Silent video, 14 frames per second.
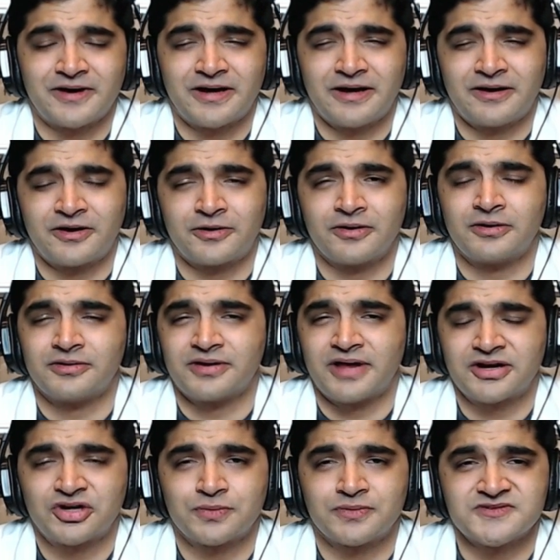our
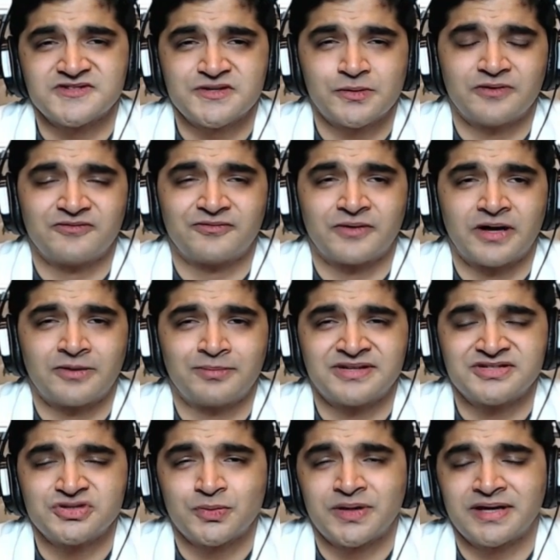intellectuals who have
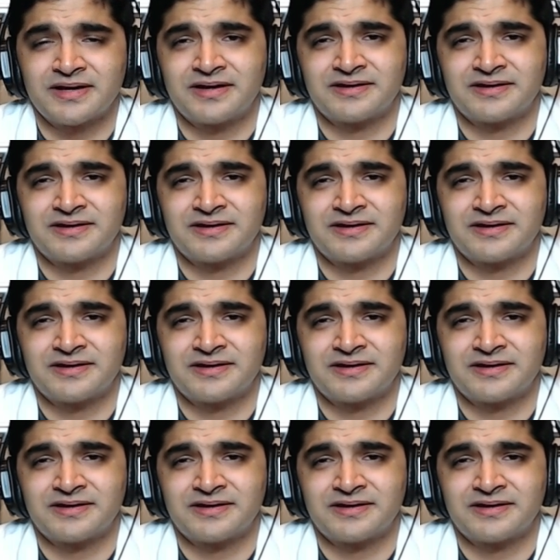been doing